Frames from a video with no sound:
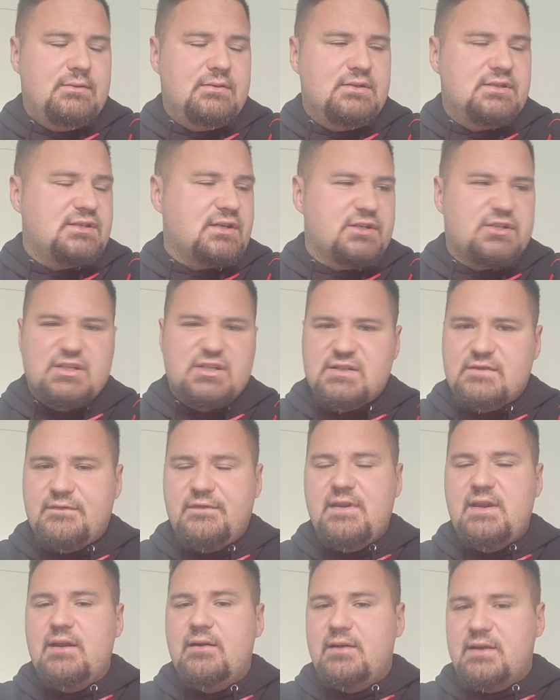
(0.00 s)
such as
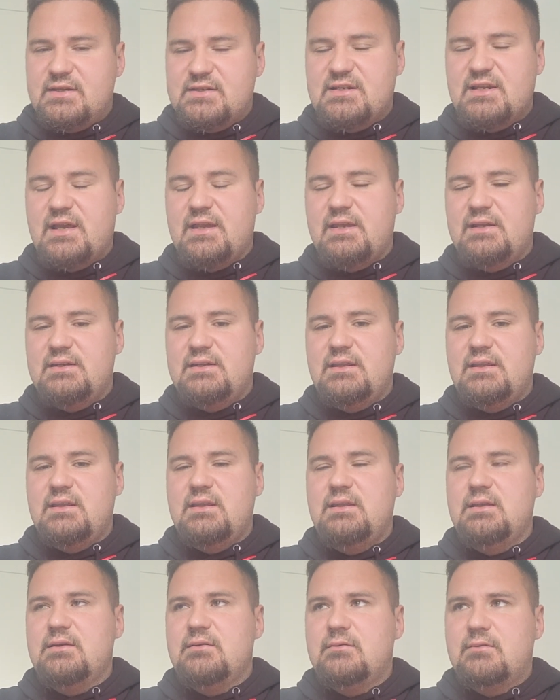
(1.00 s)
fear,
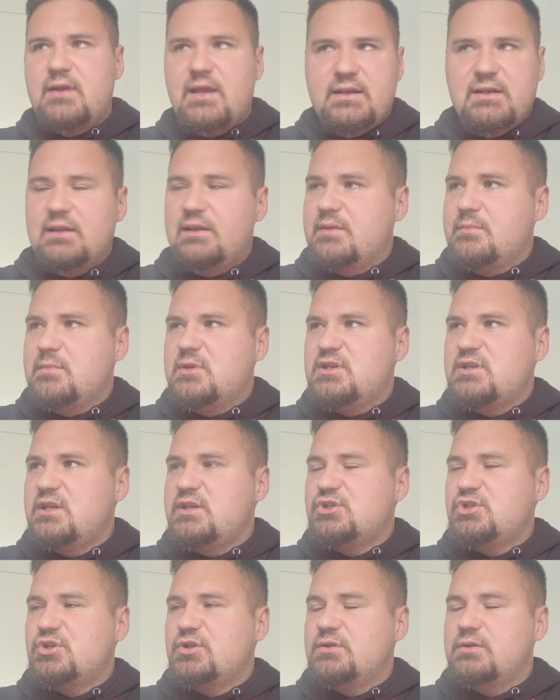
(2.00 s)
anxiety, or any
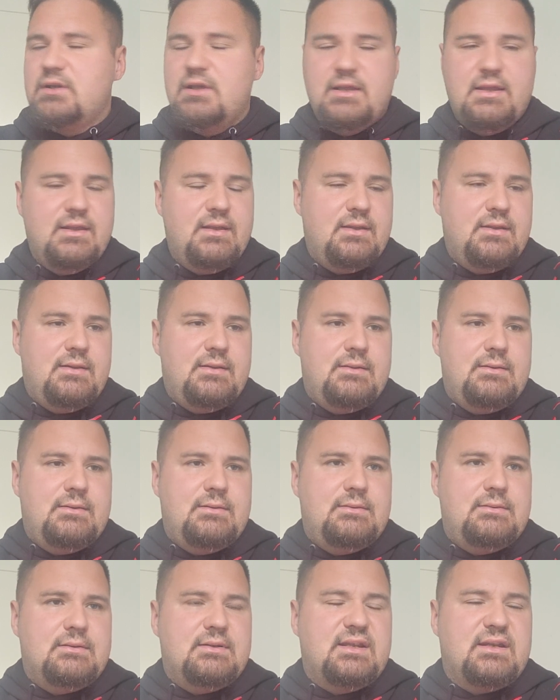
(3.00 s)
limitation
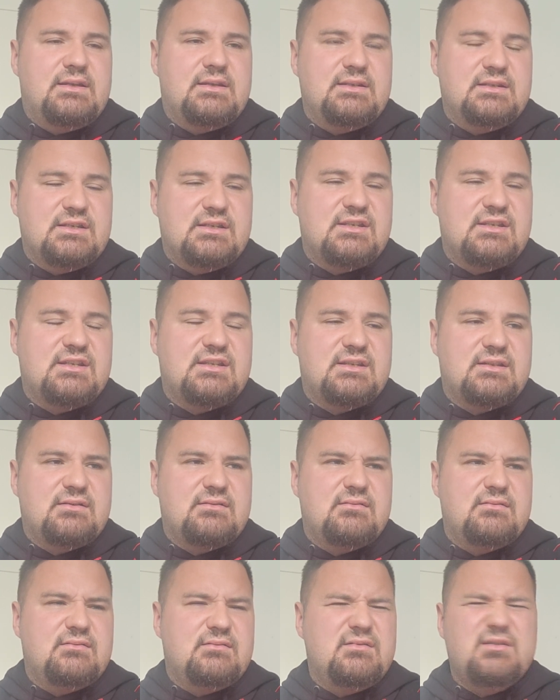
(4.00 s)
that is
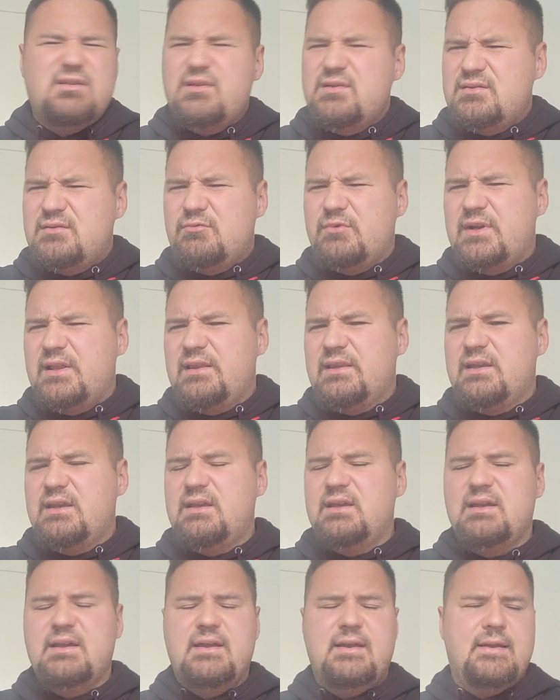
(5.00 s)
not
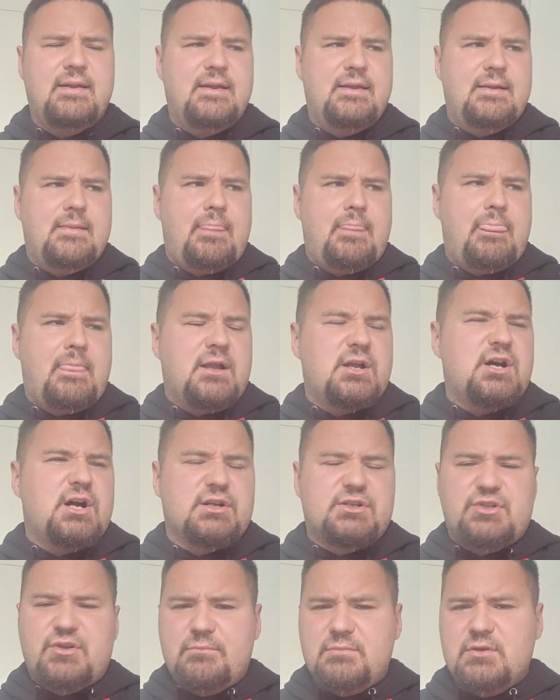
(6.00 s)
really
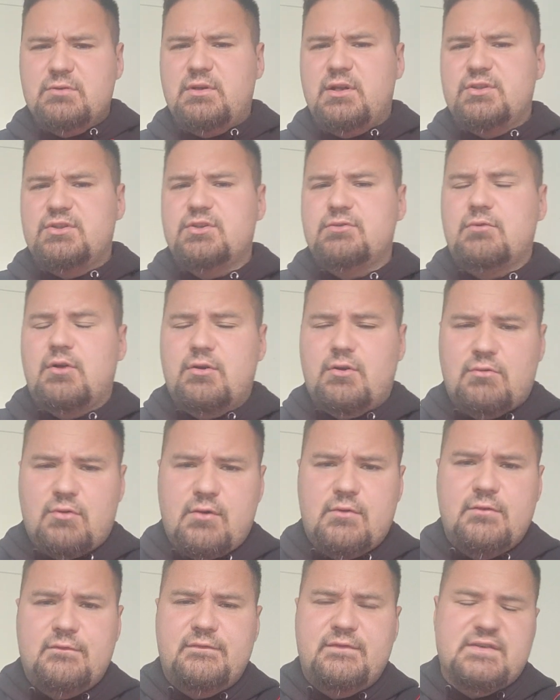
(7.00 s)
contributing to our
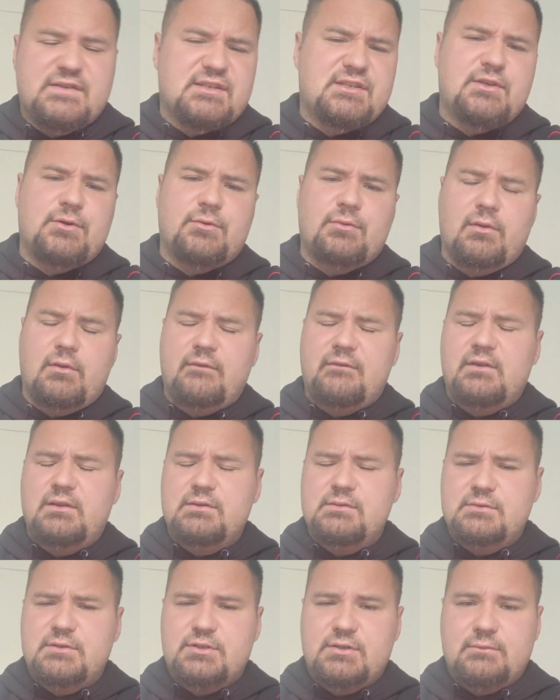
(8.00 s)
growth and soul
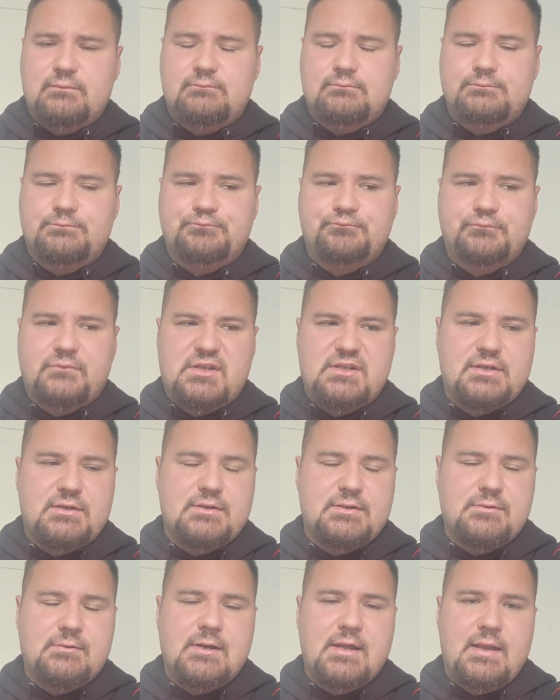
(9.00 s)
evolution.
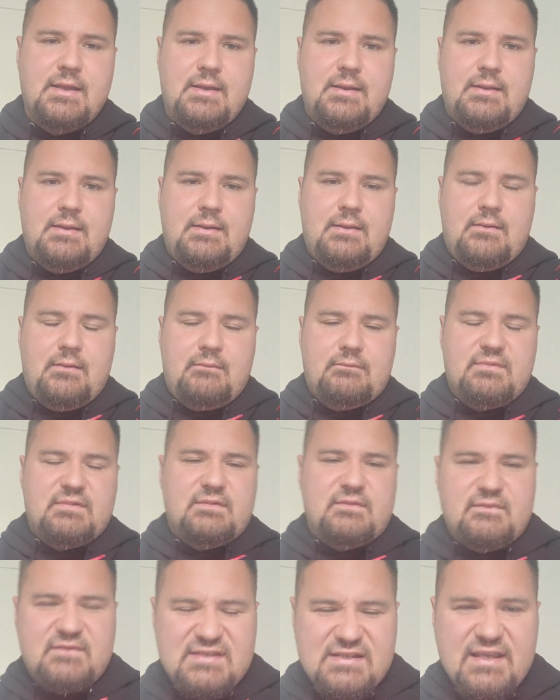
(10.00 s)
So
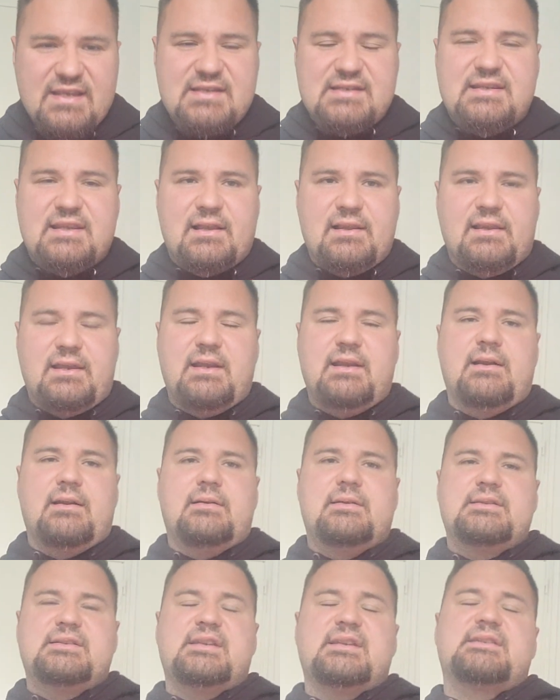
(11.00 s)
sextile
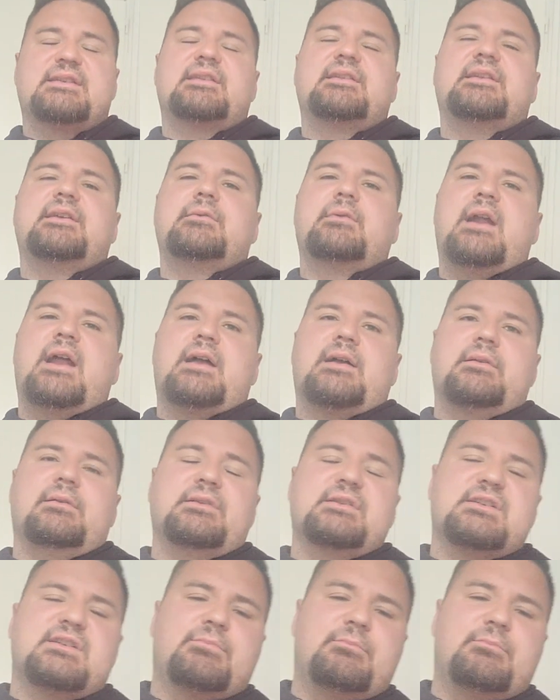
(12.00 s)
here, 60-degree angle, there's